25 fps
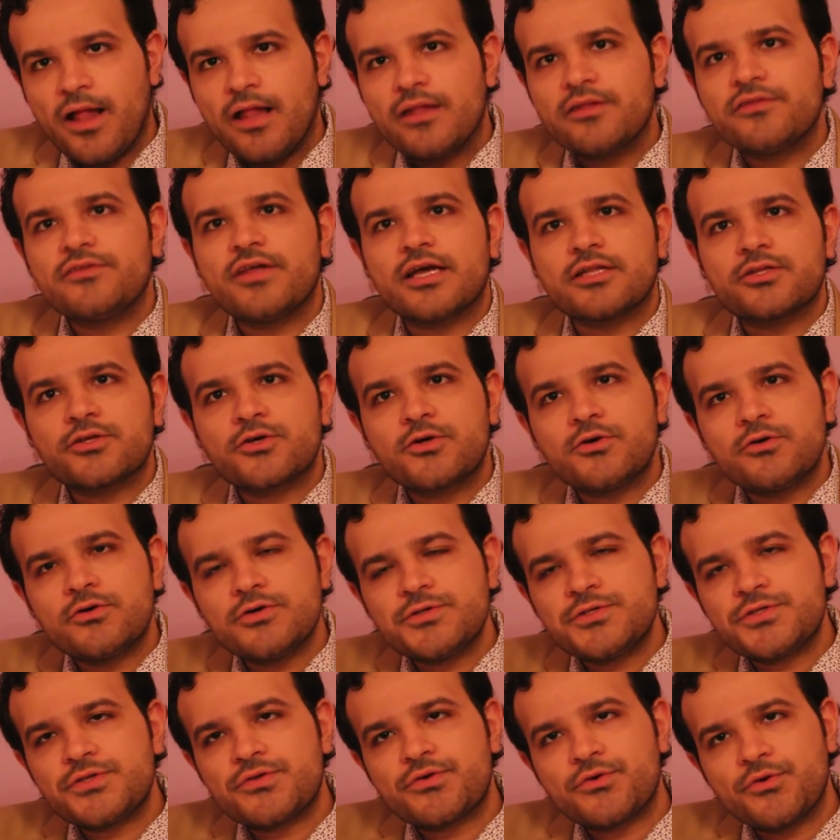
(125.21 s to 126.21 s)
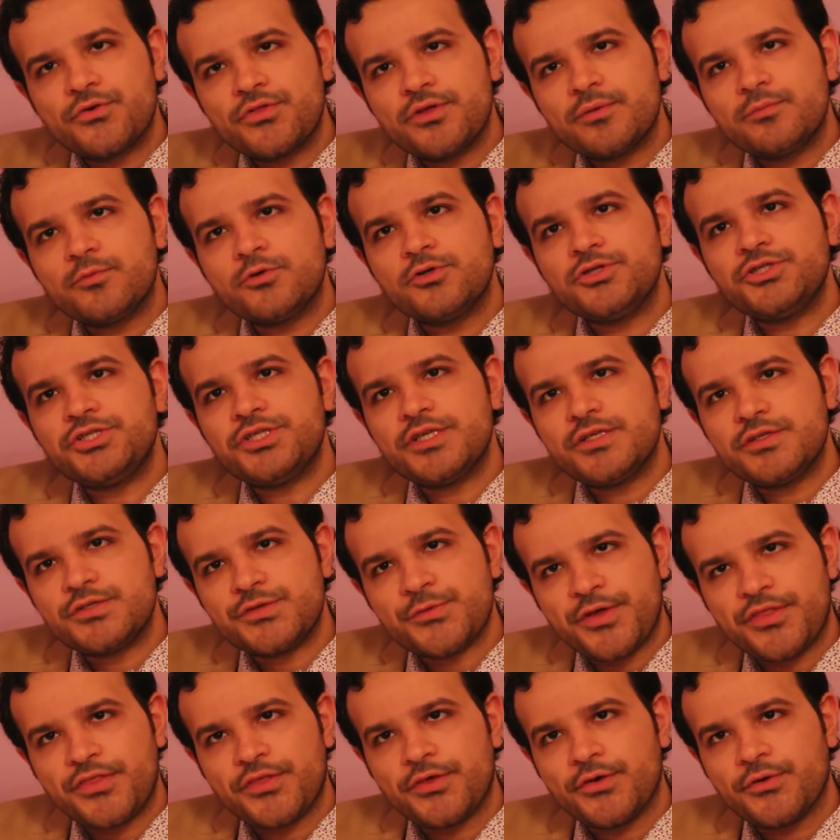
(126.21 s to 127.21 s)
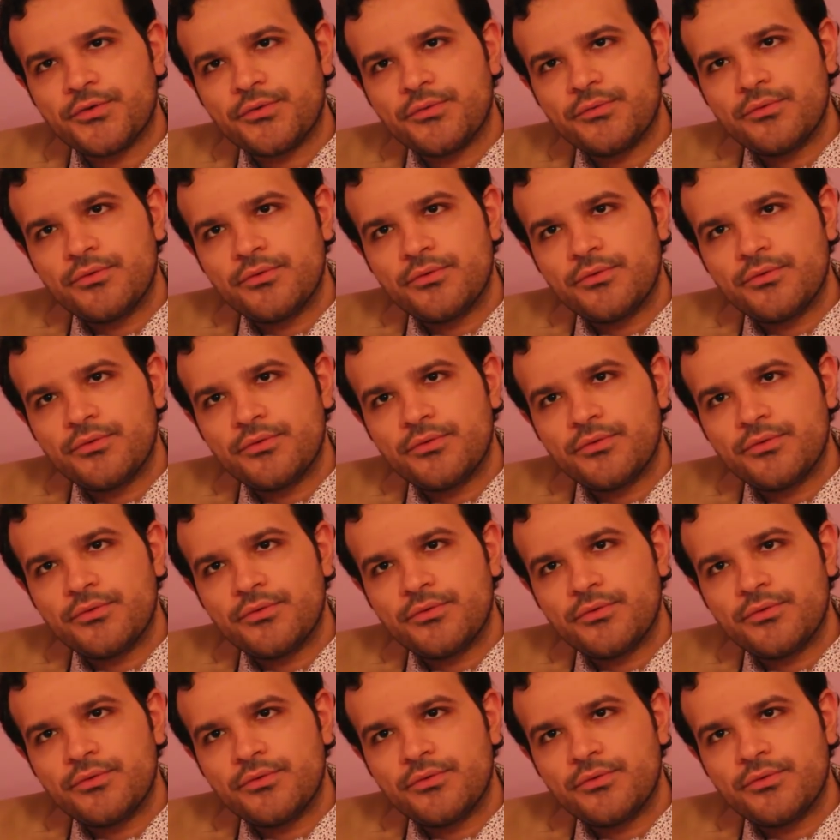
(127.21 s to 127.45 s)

that goes through the motions with you.